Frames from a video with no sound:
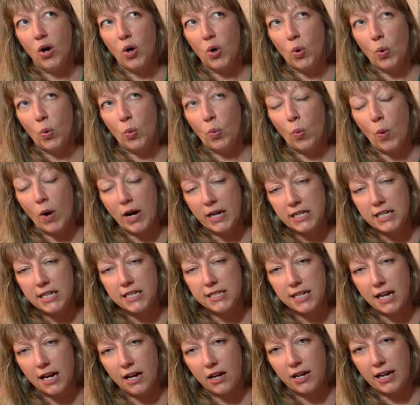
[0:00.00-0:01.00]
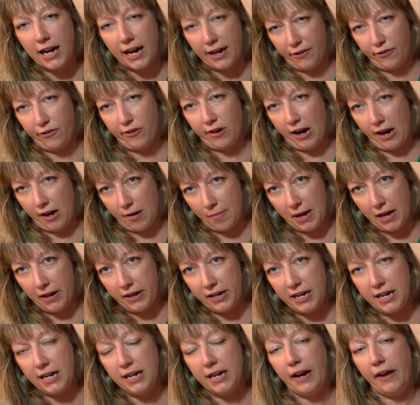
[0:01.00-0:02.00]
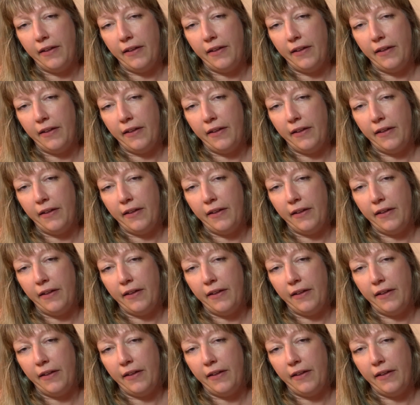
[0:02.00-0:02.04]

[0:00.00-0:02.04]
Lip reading: One, because I kind of forgot about it,